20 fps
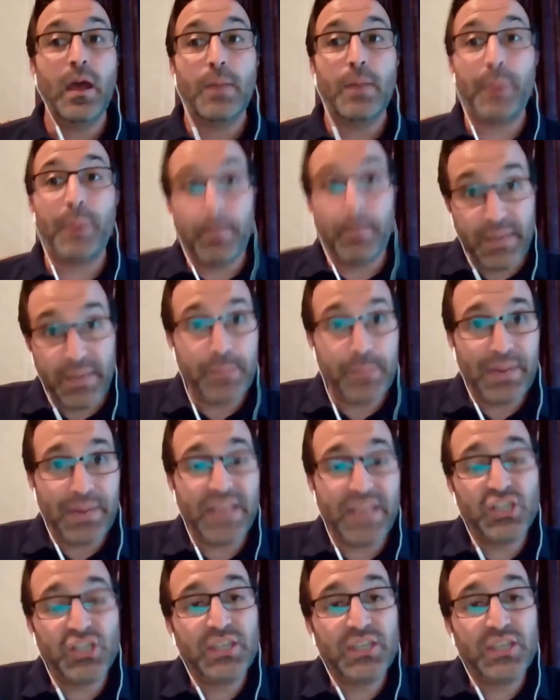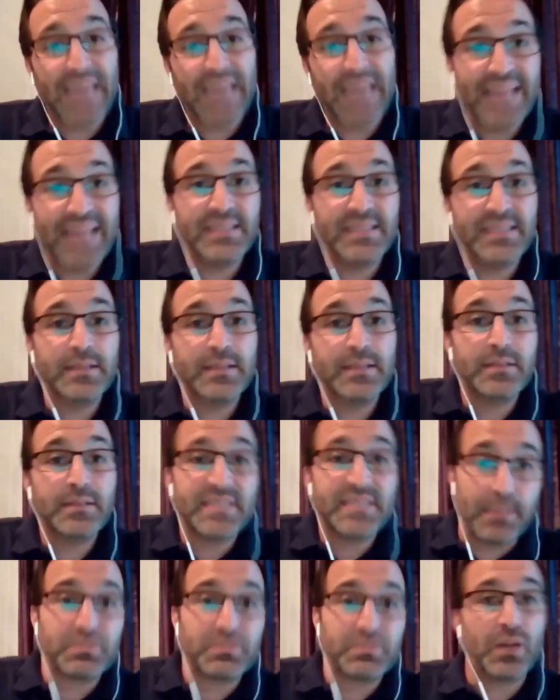but manipulation can
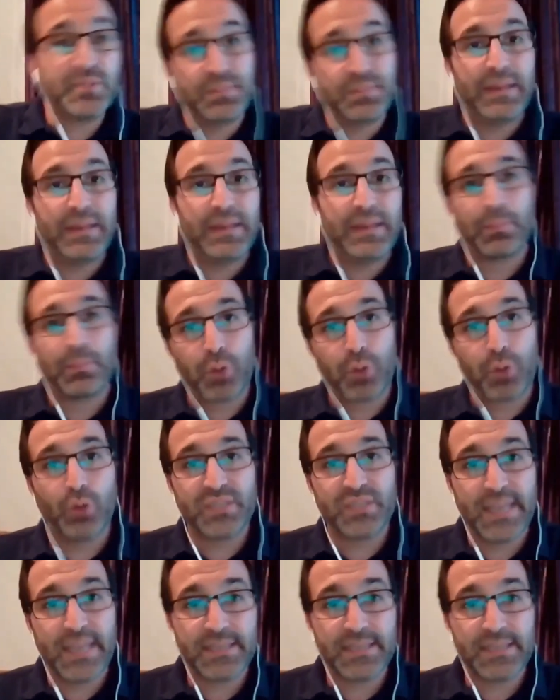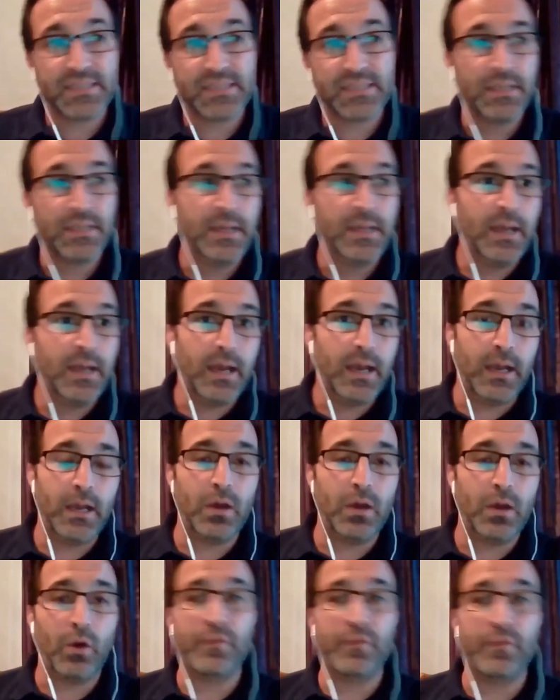sometimes speed up the process uh,
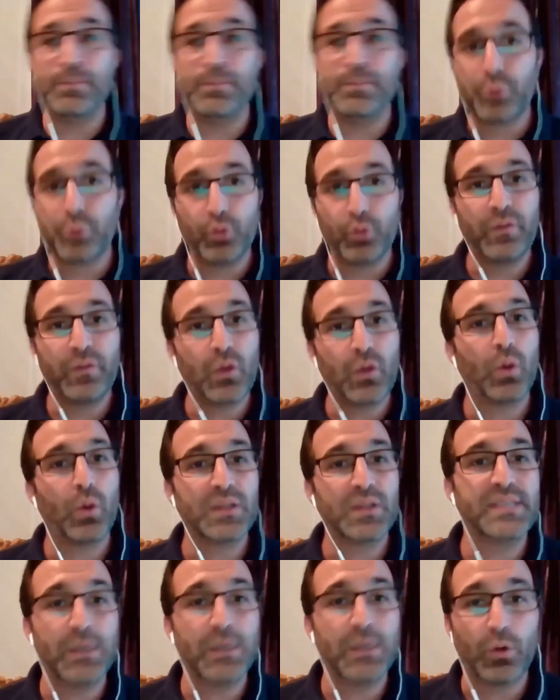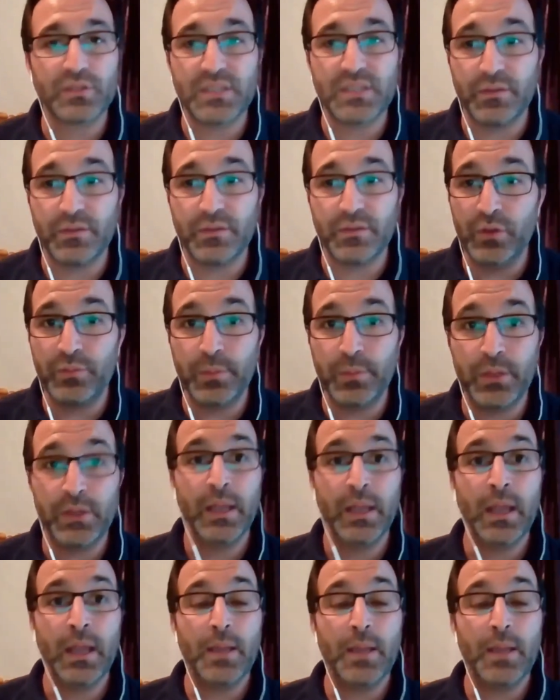of improving quality and quantity of movement.